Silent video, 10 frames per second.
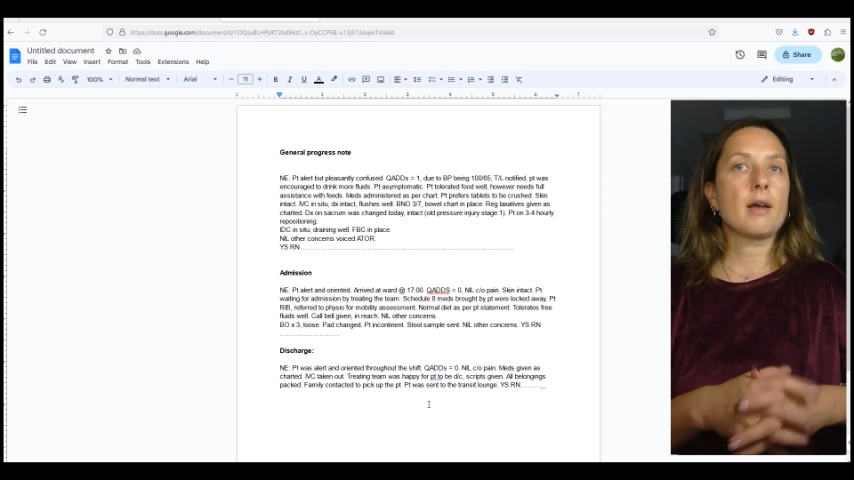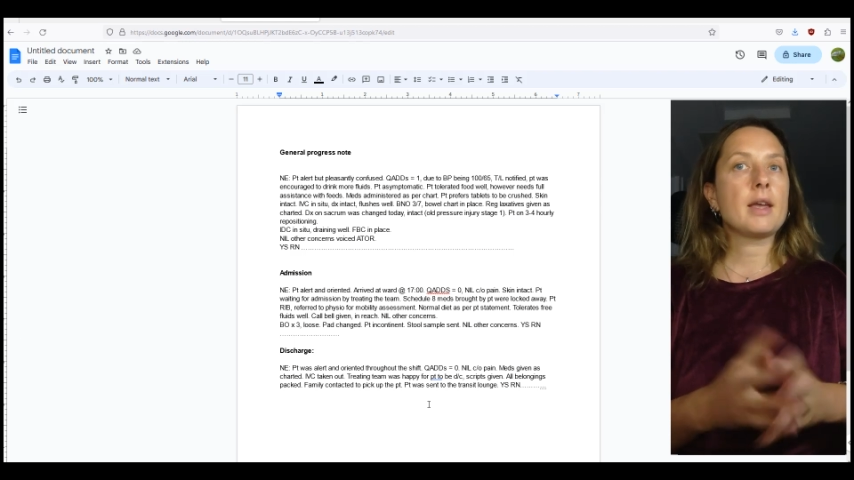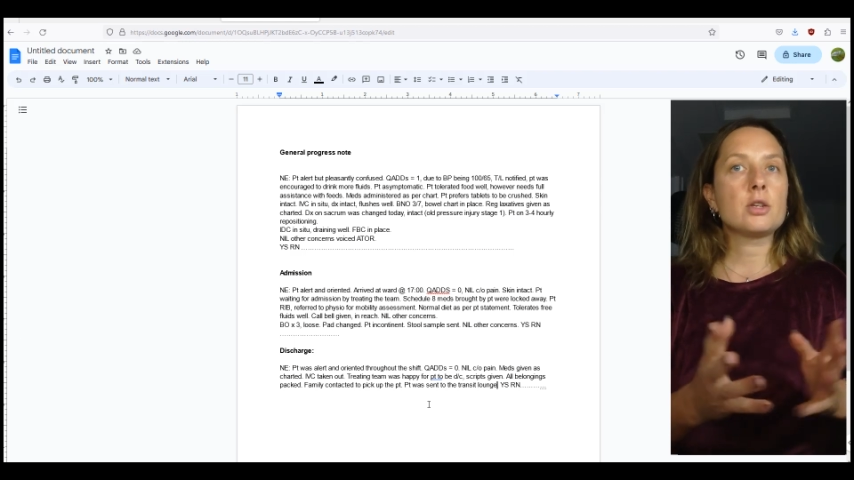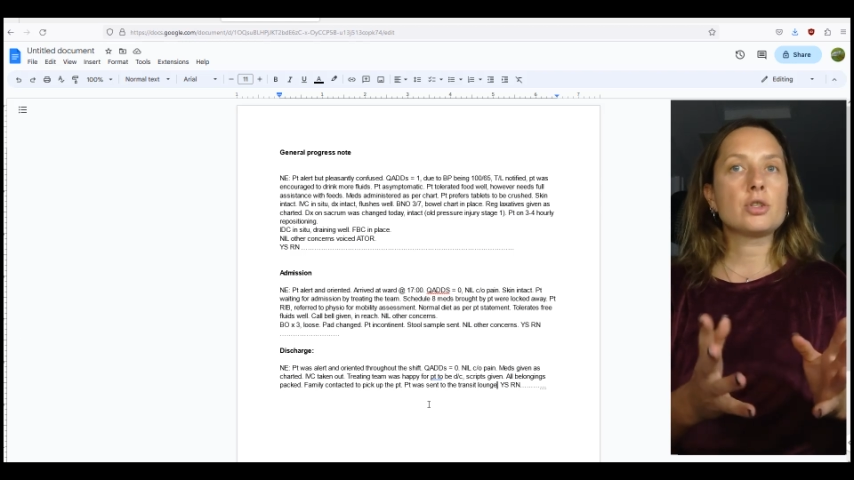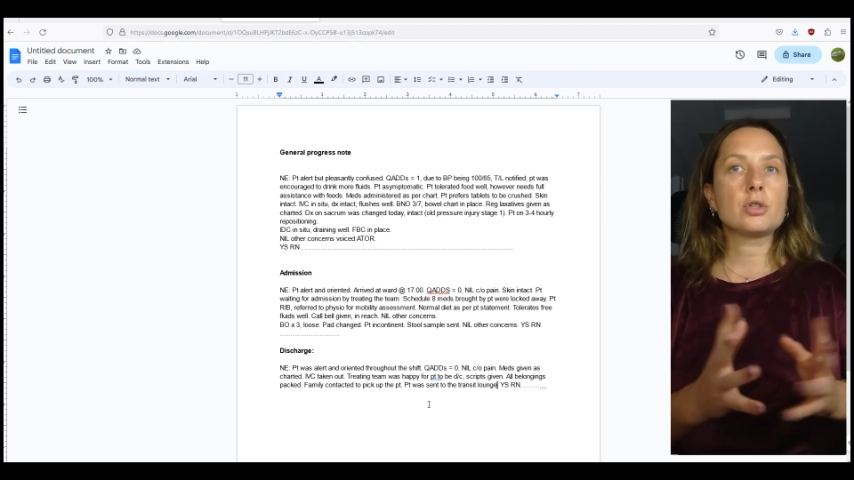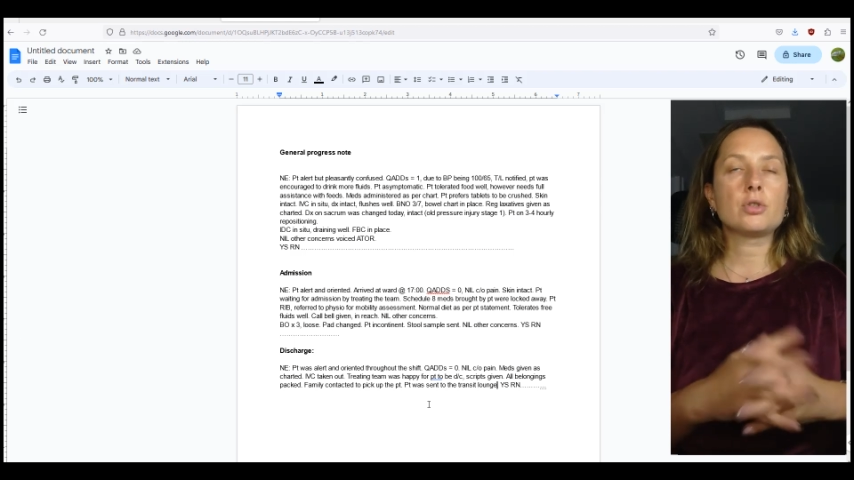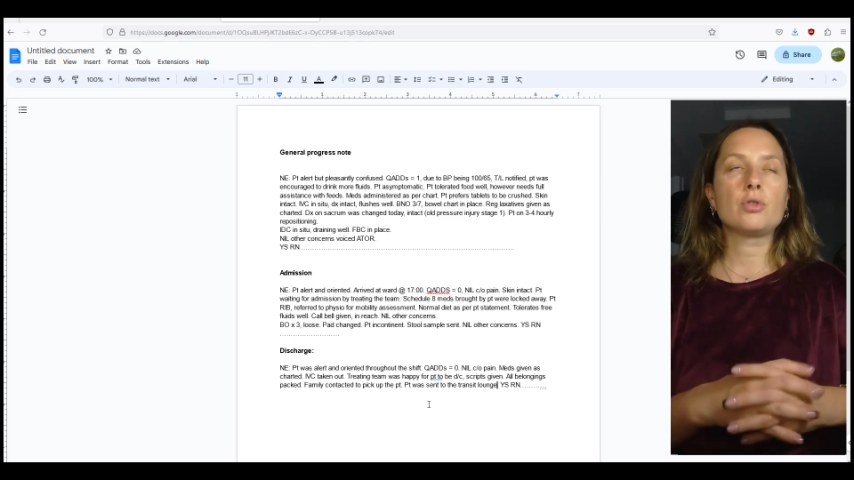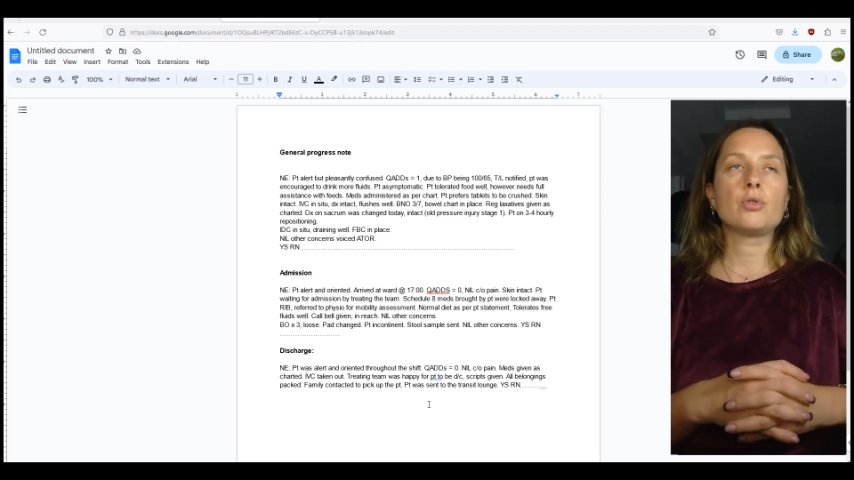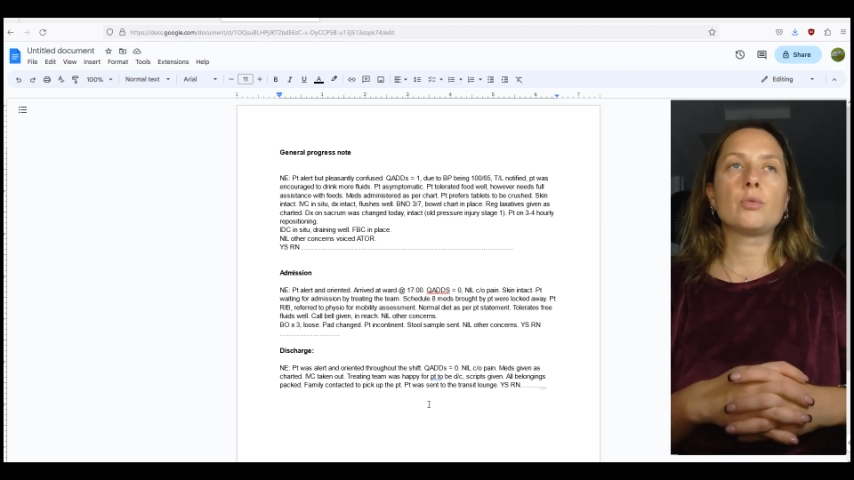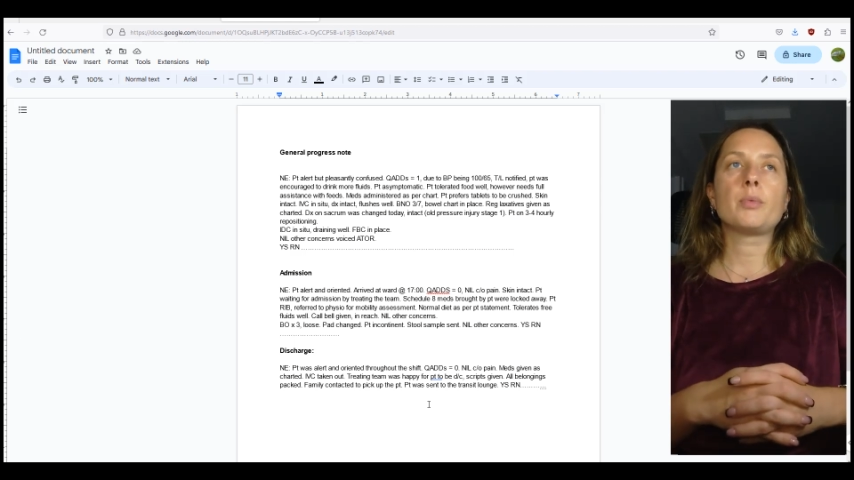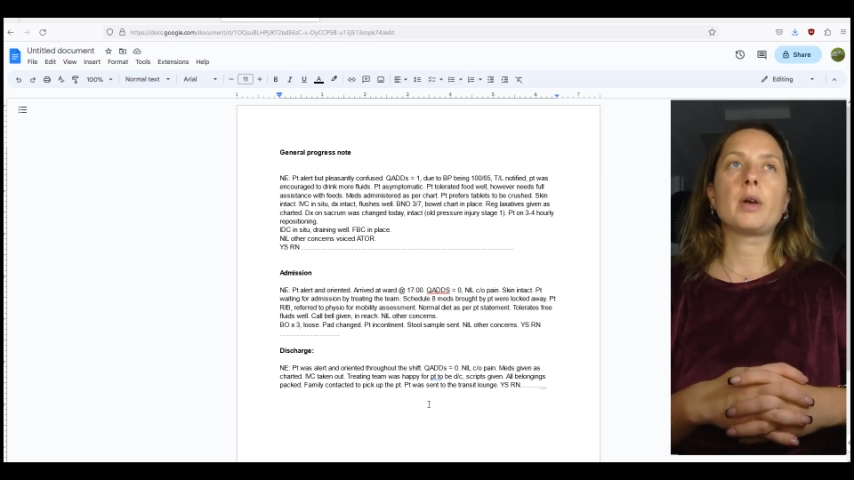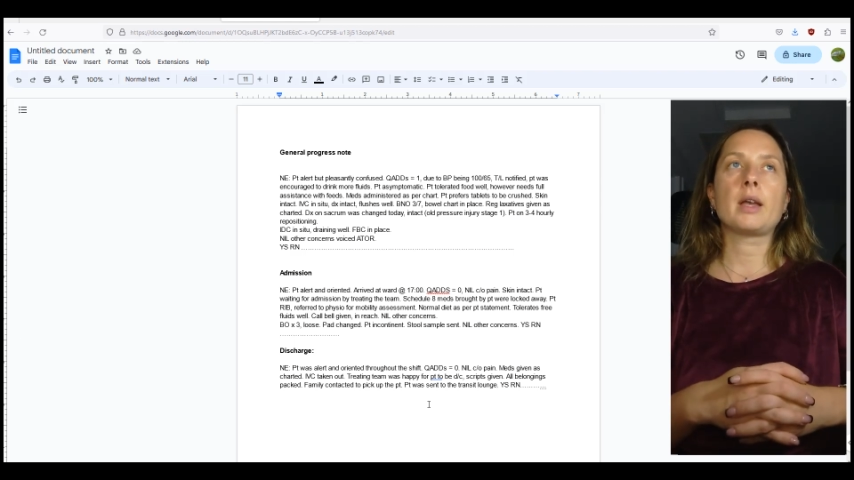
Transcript: NG tube,